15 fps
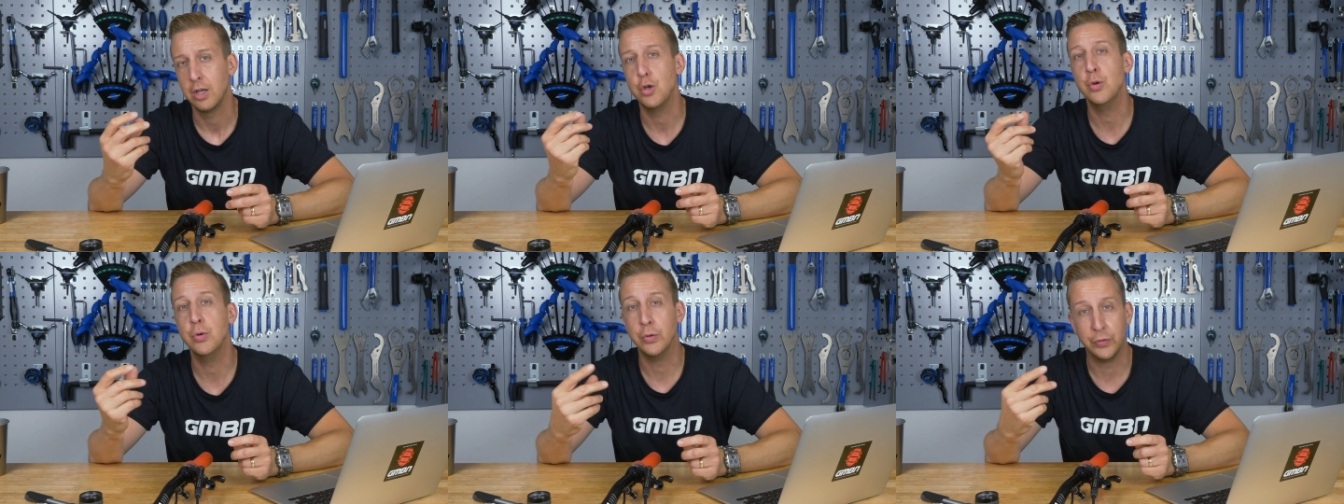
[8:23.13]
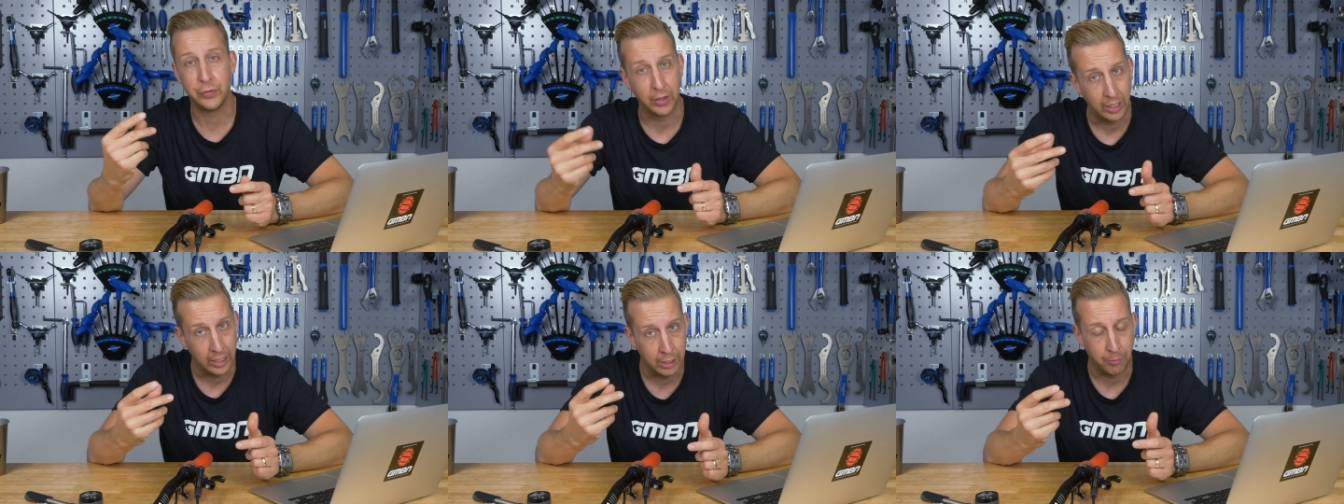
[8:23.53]

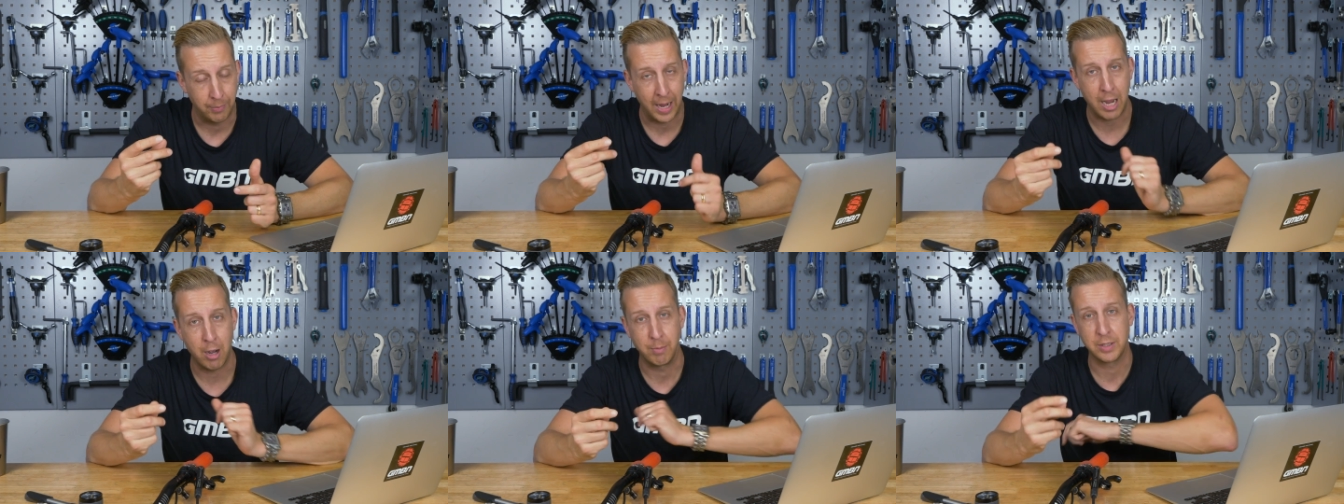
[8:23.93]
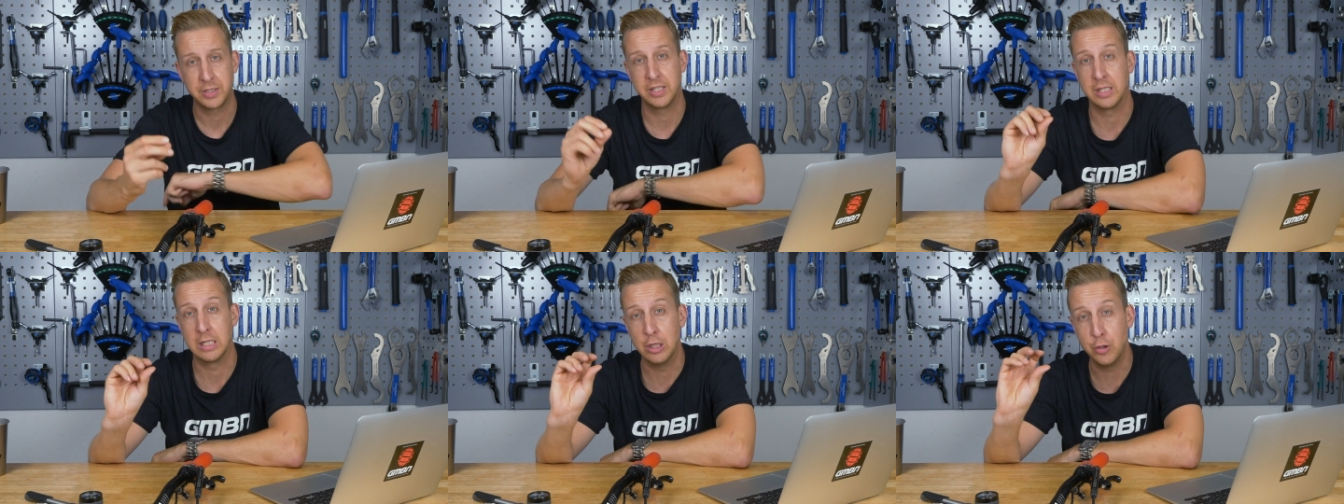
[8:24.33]
ooze a little bit out
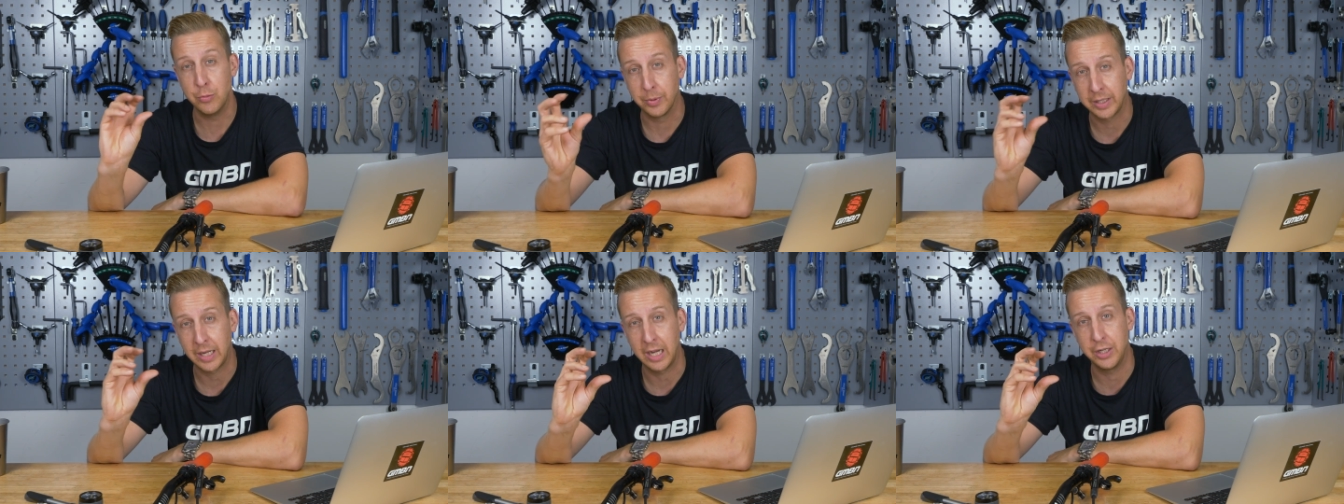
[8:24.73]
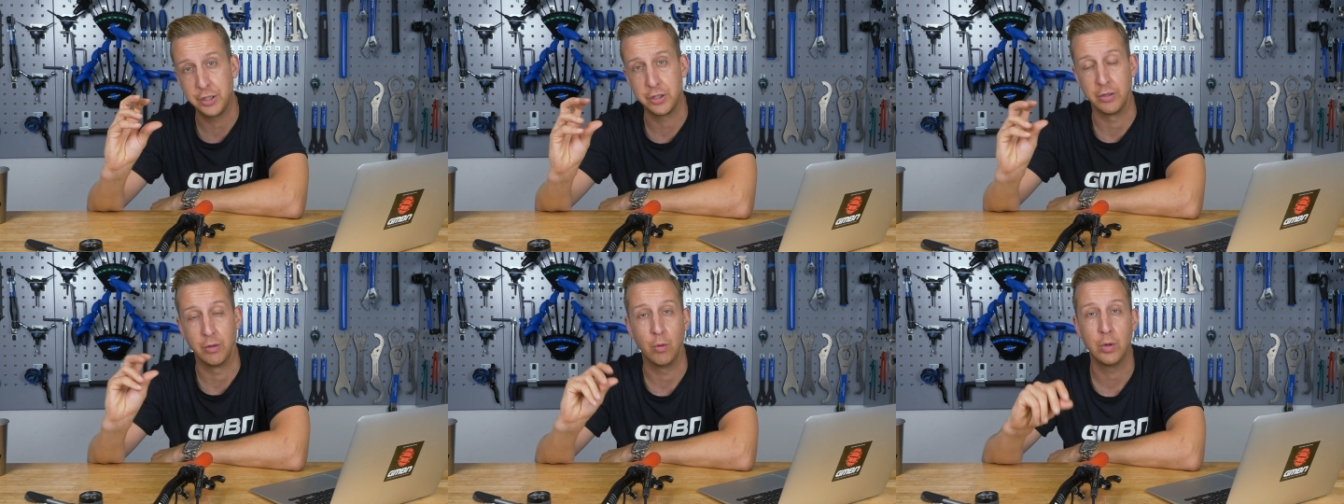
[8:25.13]
because there's
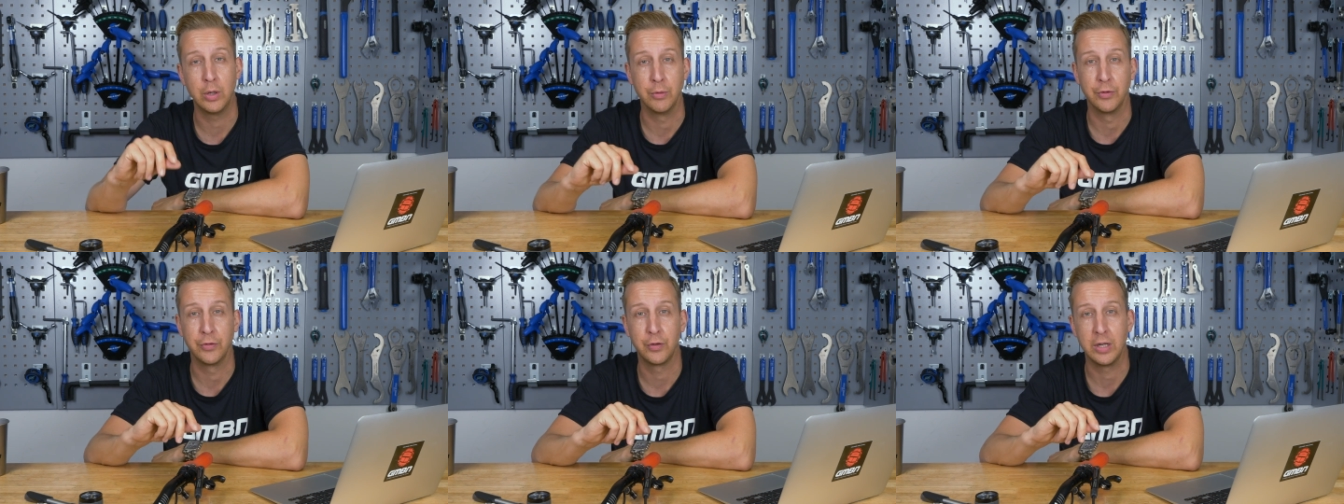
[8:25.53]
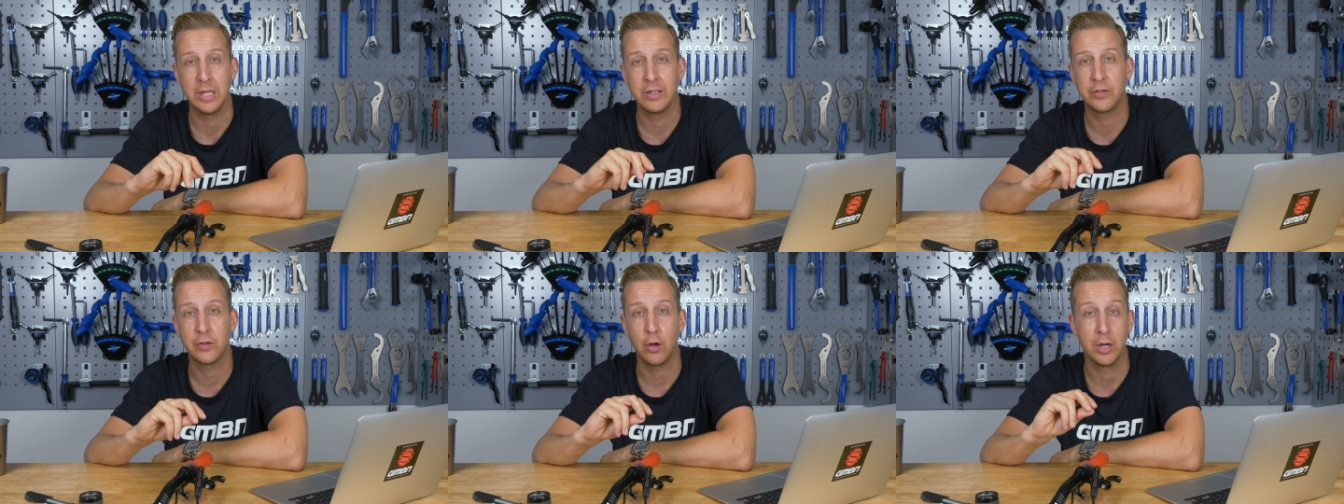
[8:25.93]
lubrication oil that's on the
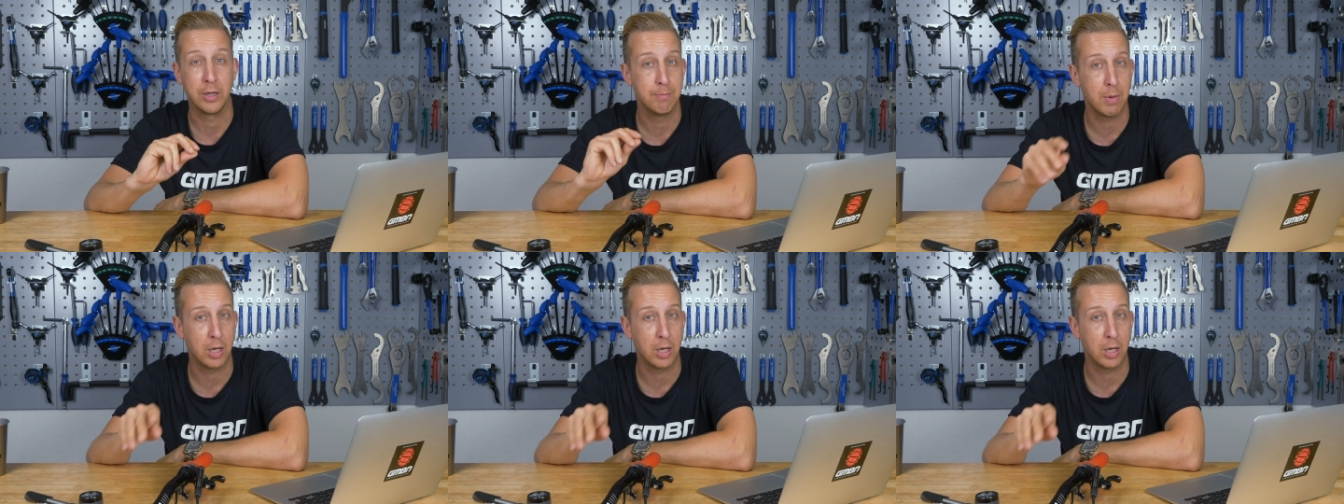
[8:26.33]
inside,